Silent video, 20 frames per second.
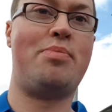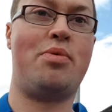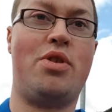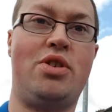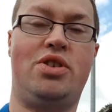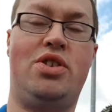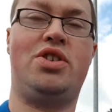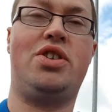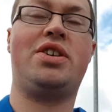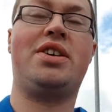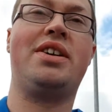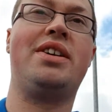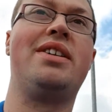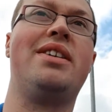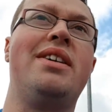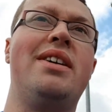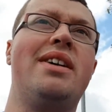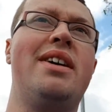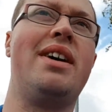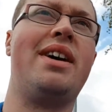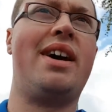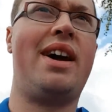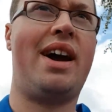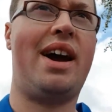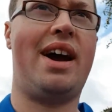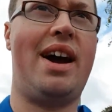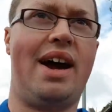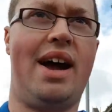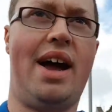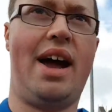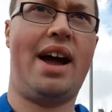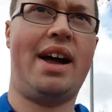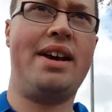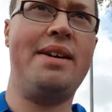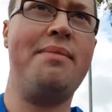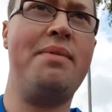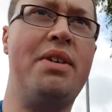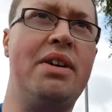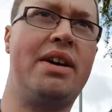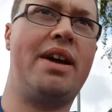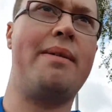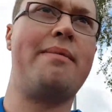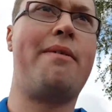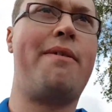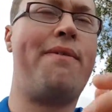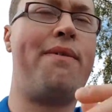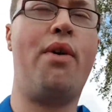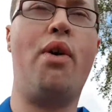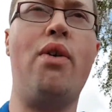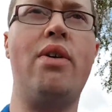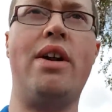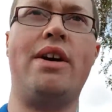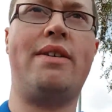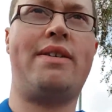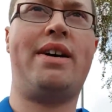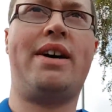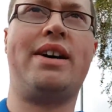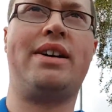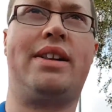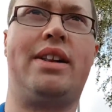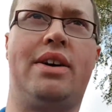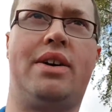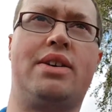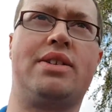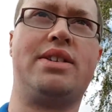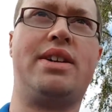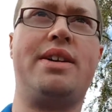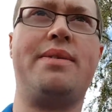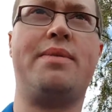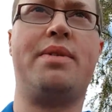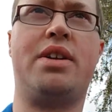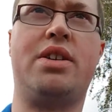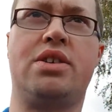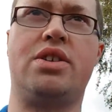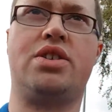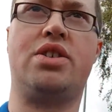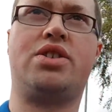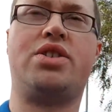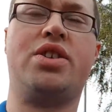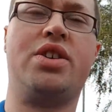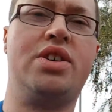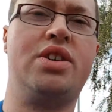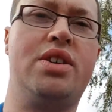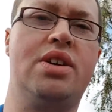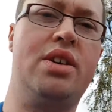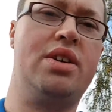Bridge, I didn't want to get my phone out hardly, because I didn't want to just